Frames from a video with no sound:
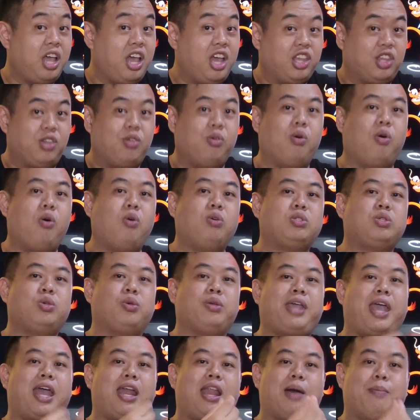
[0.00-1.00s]
you also
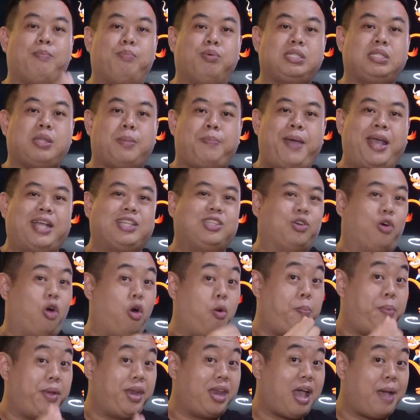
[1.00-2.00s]
get a booster pack to
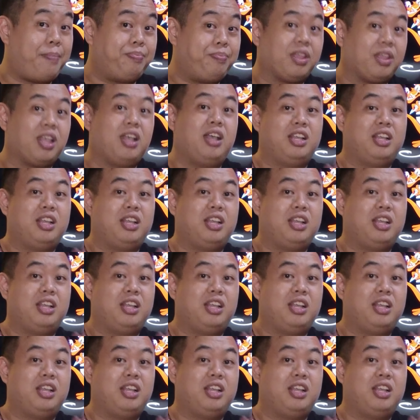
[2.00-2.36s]
open up,